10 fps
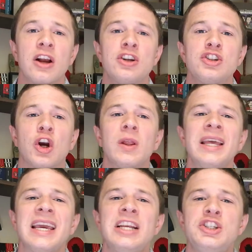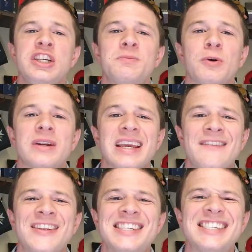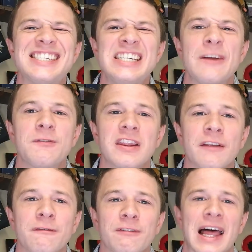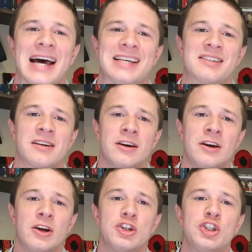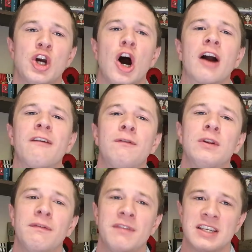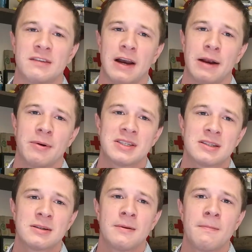Jarling and Giesbert even sniffed the flask chock full of this virus.